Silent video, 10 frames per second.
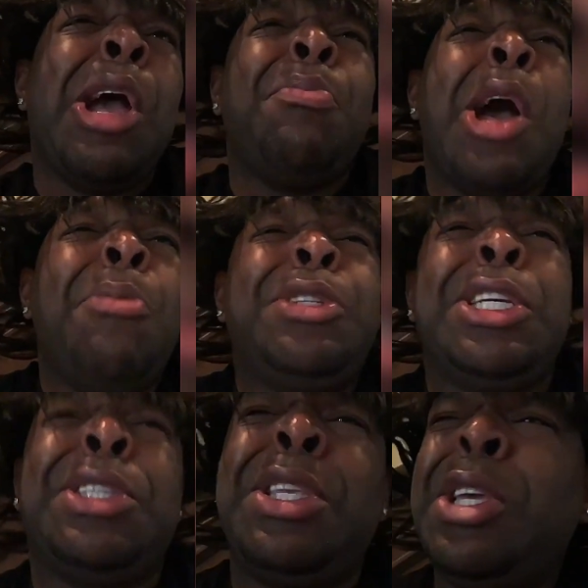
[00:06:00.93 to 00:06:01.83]
I'm
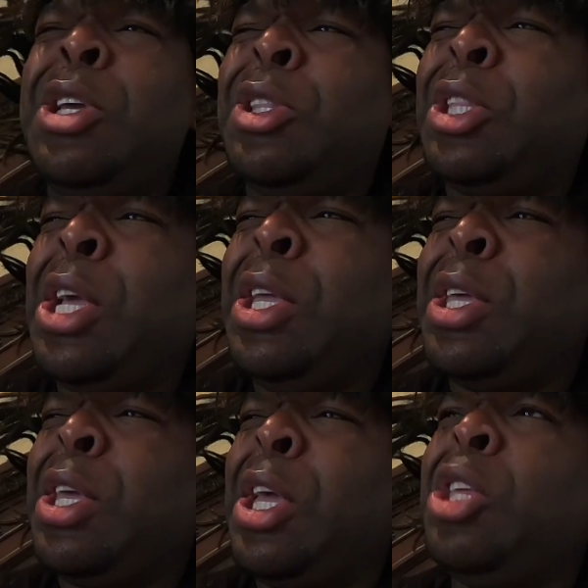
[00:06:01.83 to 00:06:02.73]
just sitting here
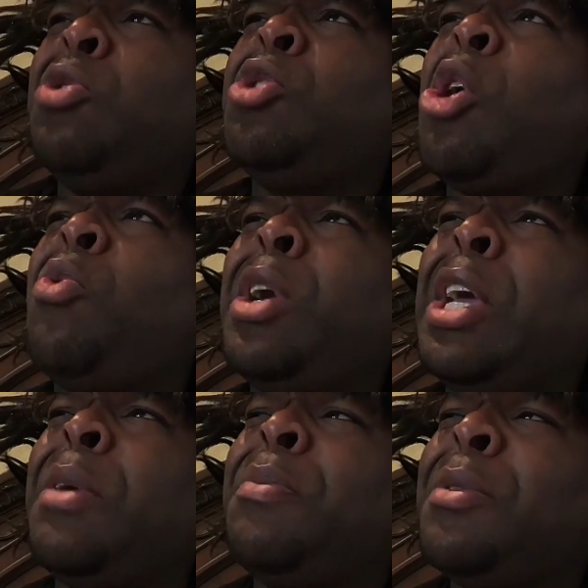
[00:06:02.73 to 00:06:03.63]
thinking, and you know
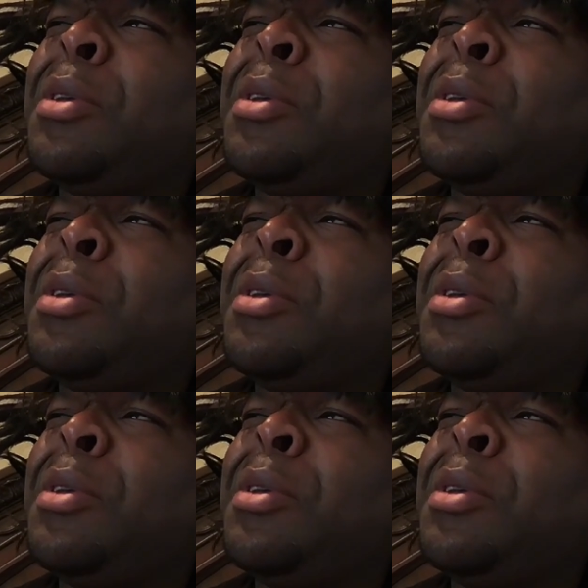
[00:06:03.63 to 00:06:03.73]
what?